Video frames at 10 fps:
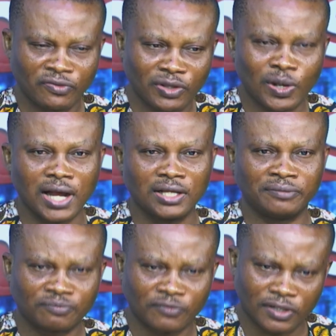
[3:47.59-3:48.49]
look at
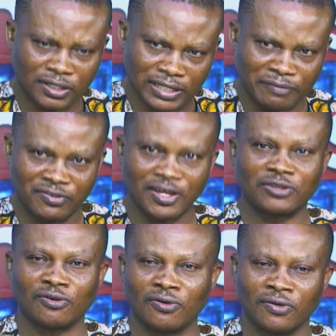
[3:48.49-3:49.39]
the, the service
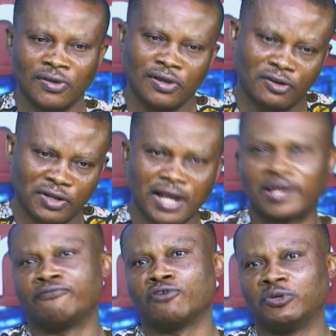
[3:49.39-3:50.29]
sector the ones that
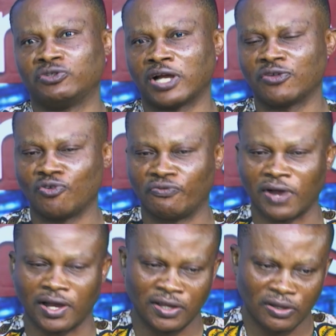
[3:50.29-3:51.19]
came from insurance so far, mm.